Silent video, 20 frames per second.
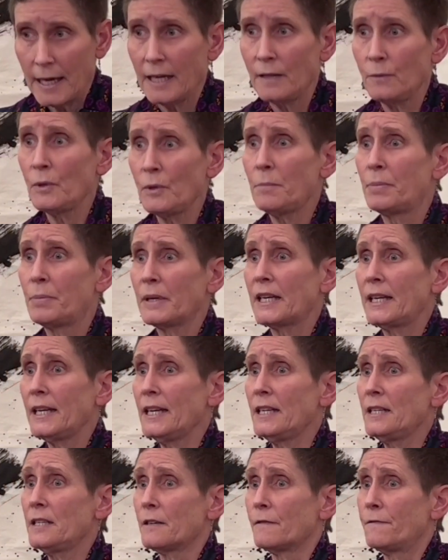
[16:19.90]
and we
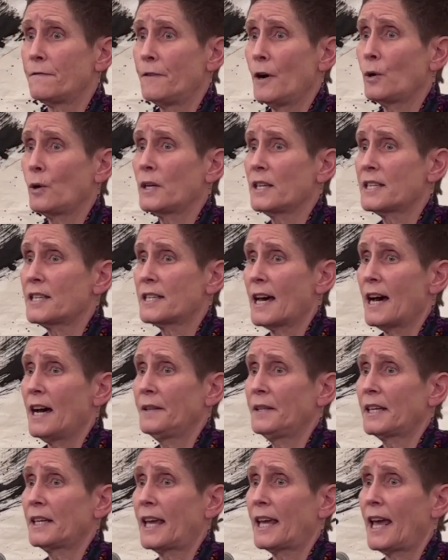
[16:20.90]
begin to focus
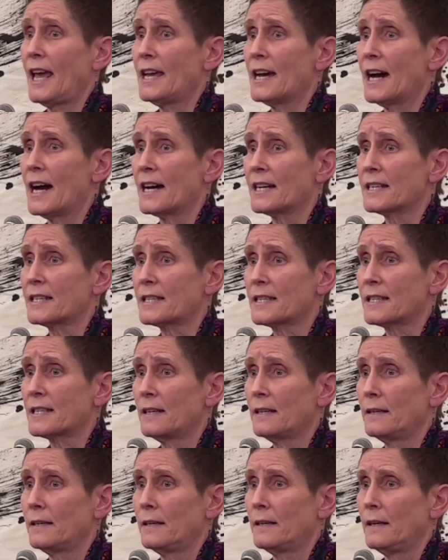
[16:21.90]
on the chaos,
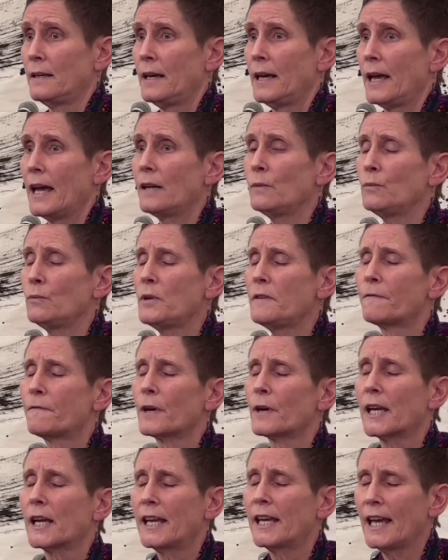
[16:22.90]
and we
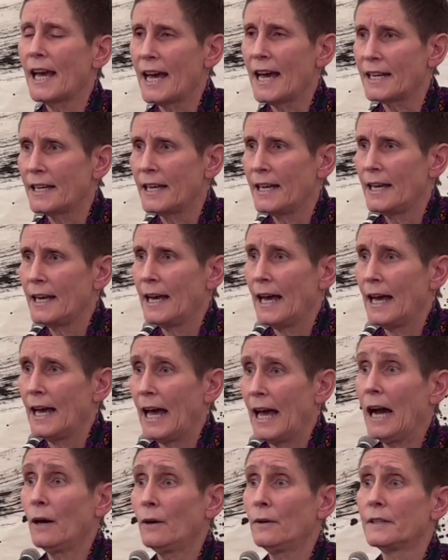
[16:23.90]
forget
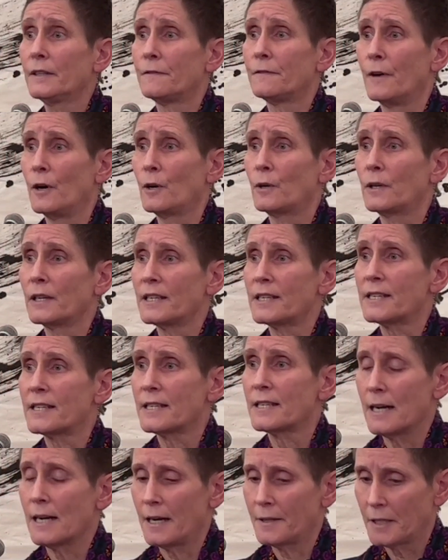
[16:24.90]
how to
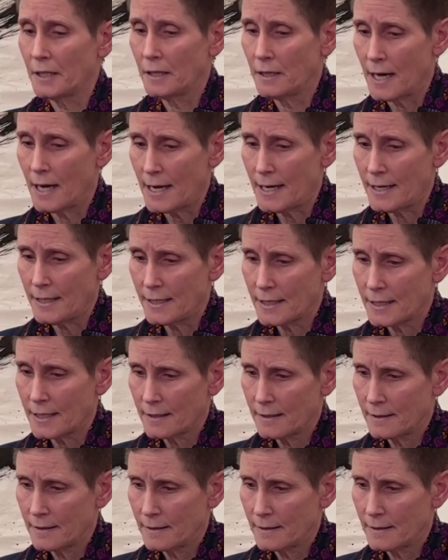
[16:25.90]
focus on the light.